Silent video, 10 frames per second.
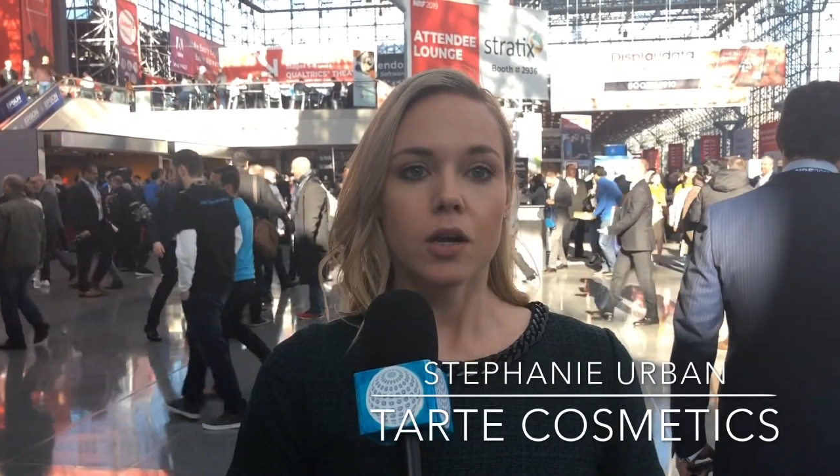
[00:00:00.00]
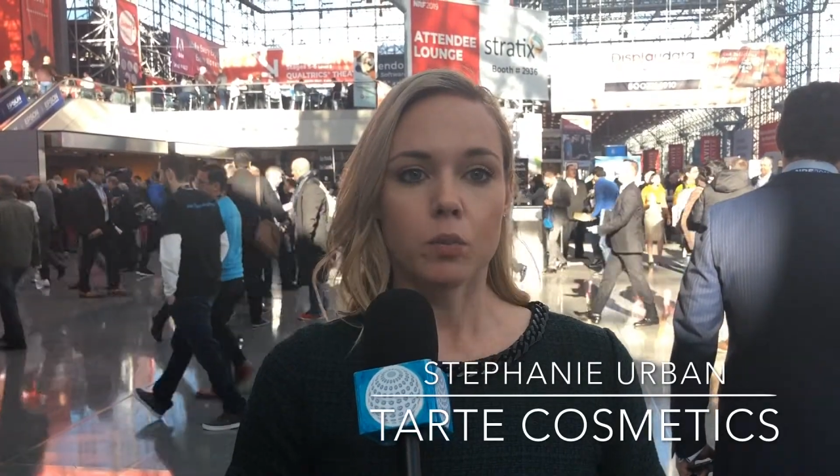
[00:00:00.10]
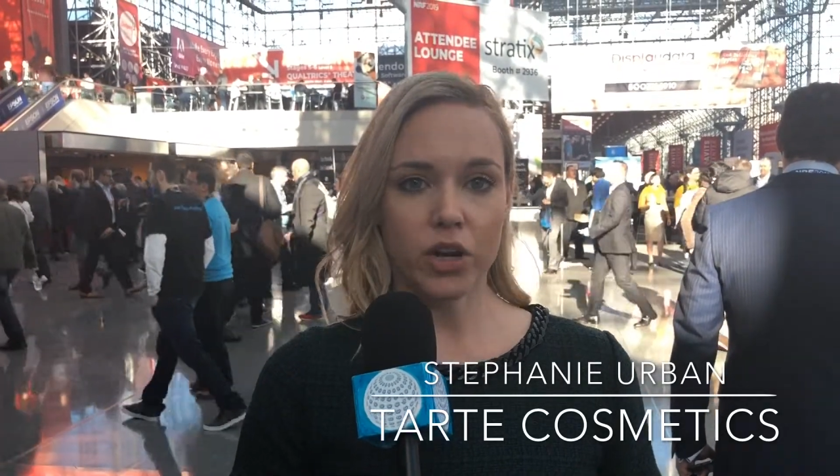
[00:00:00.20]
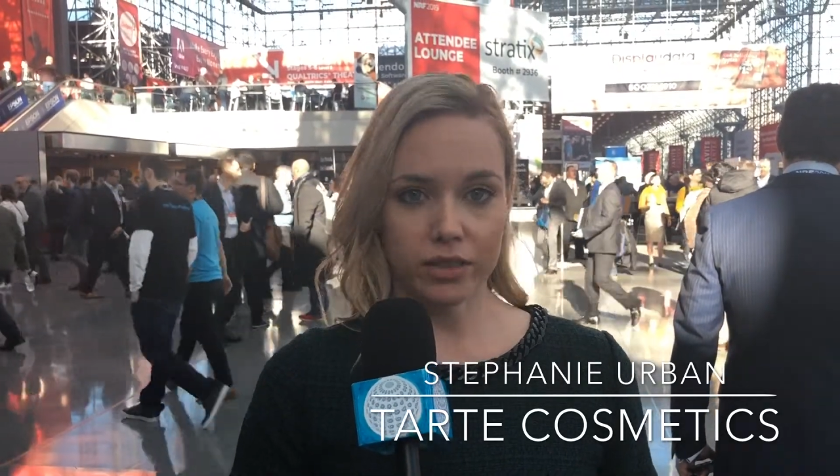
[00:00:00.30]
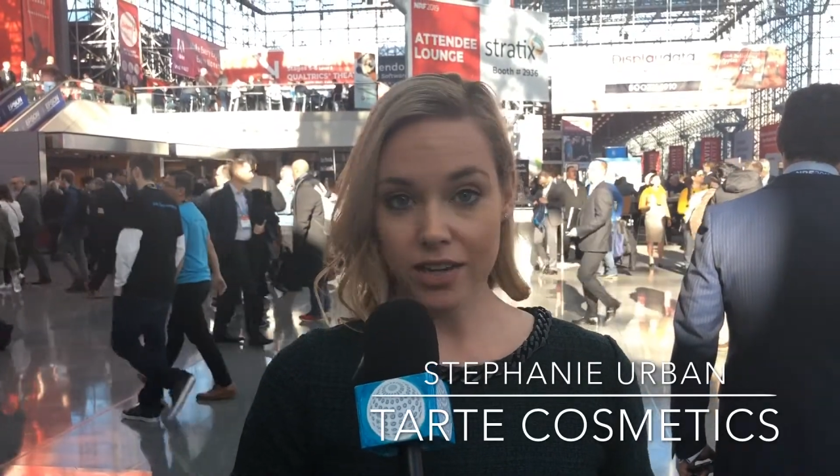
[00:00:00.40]

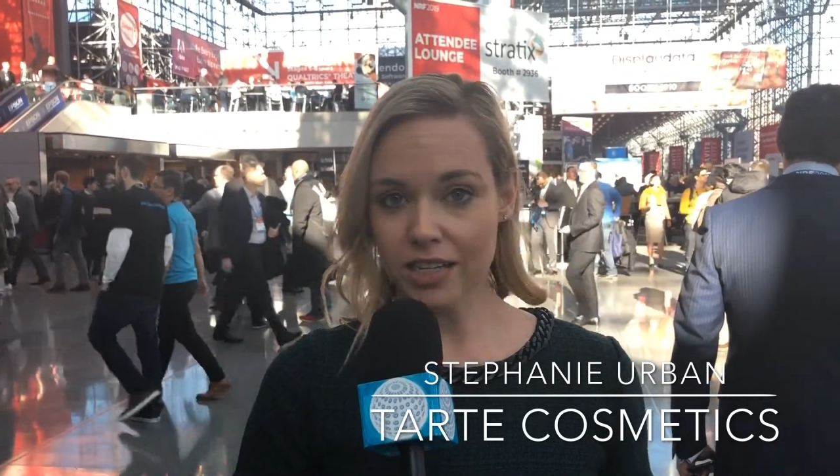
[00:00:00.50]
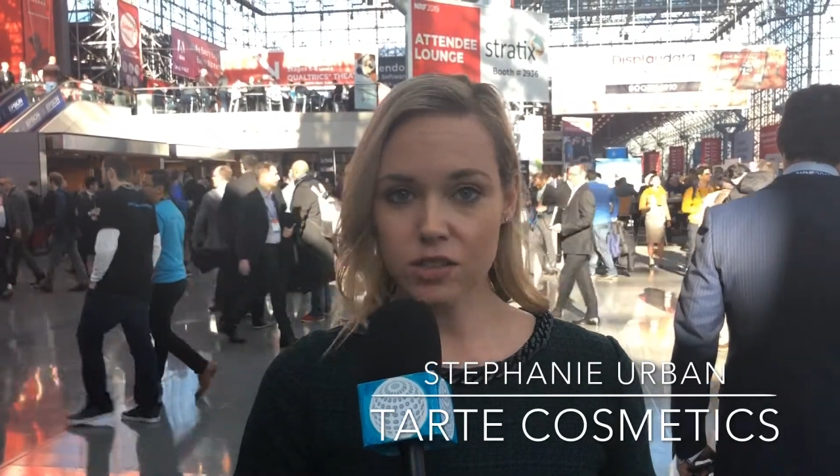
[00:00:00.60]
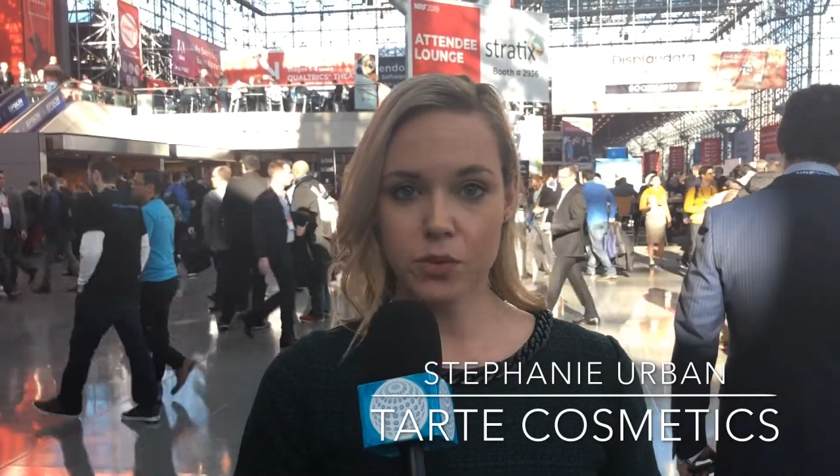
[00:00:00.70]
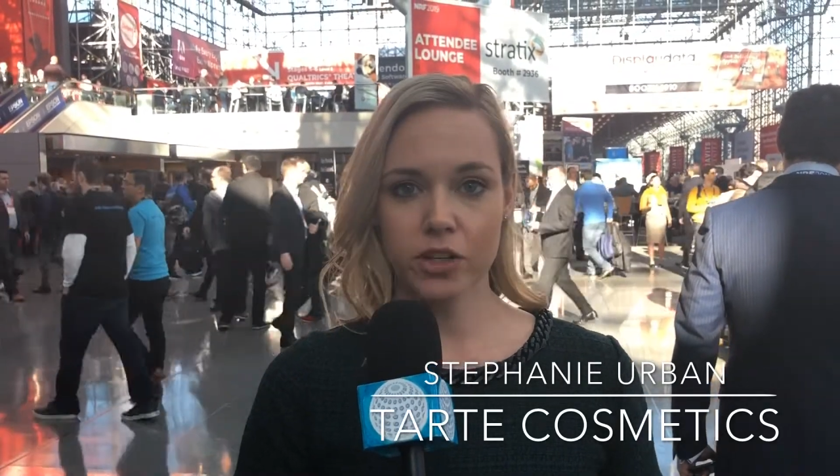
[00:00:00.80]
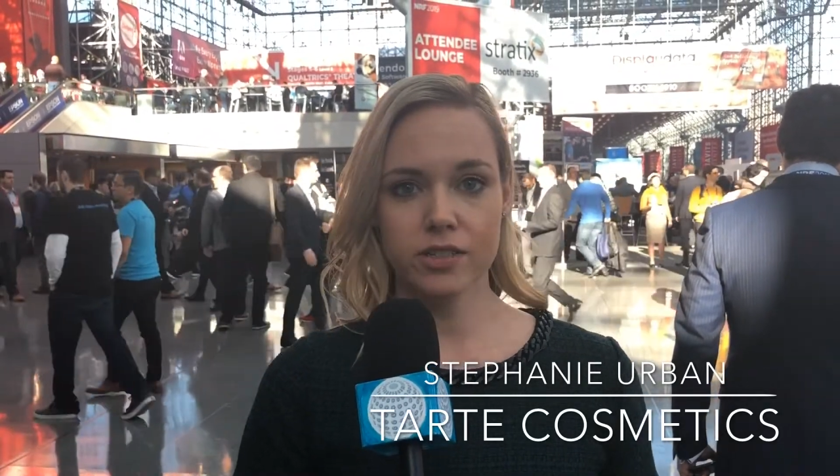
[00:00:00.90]
bring the
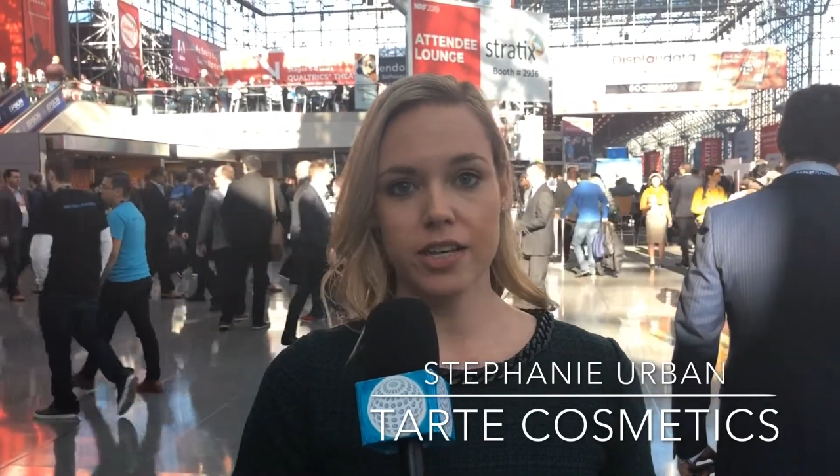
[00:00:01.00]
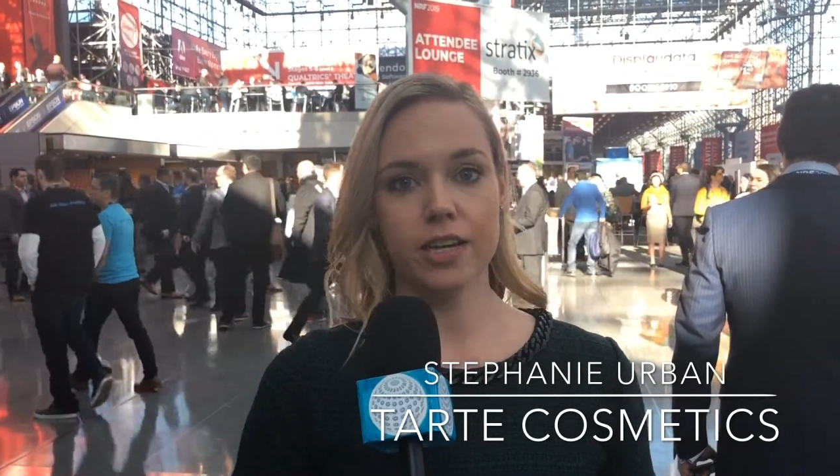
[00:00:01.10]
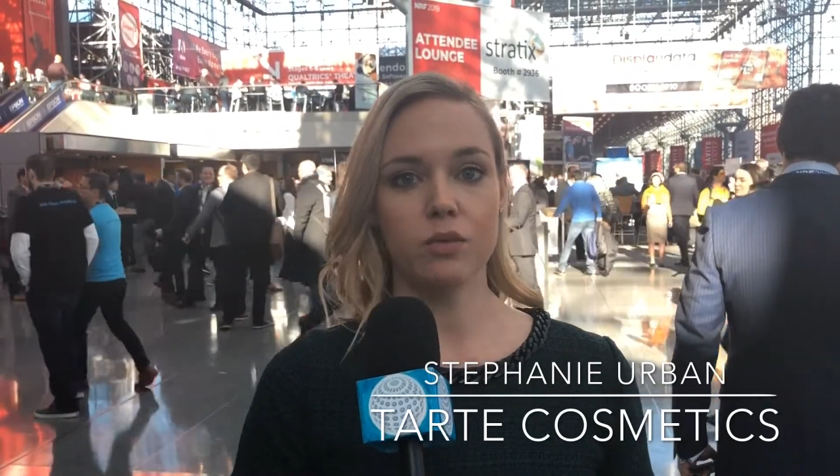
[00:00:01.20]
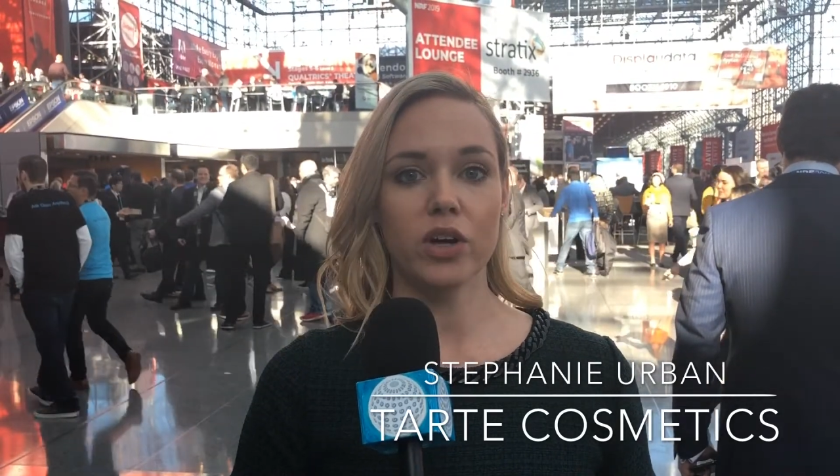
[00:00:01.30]
customers in,